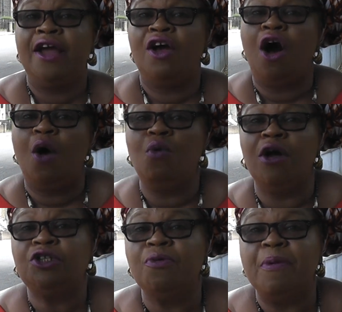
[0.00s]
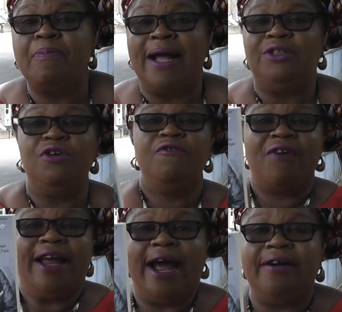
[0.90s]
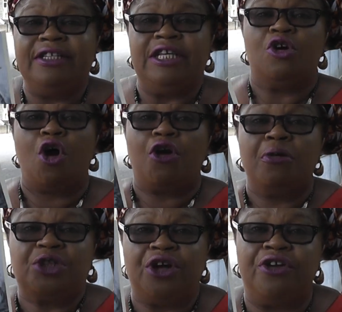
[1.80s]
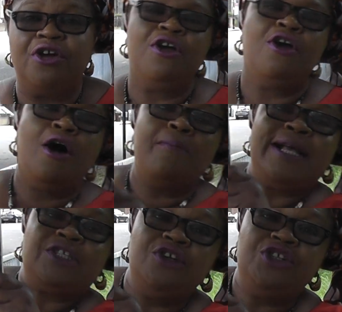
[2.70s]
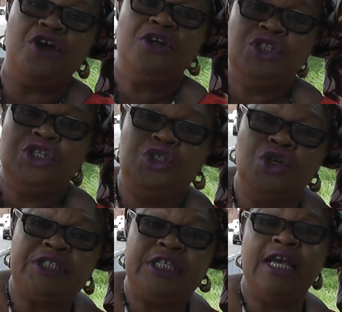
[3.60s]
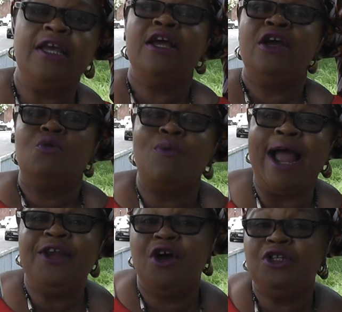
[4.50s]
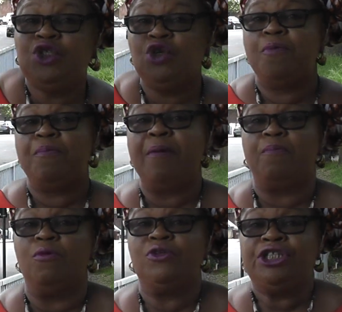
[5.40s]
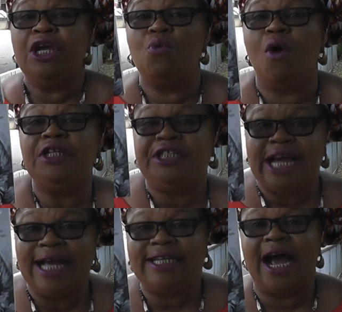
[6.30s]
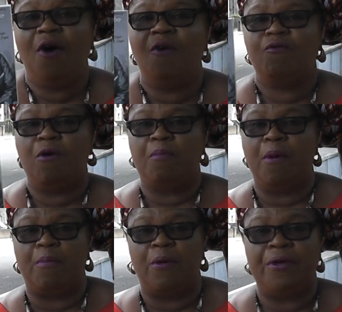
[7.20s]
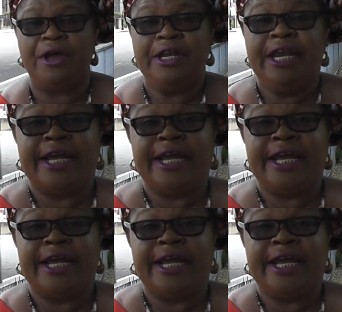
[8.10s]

All what you people are doing, fatherism, corruption. Obasanjo, did you see? Why don't you people see what Jaja of Opopo, the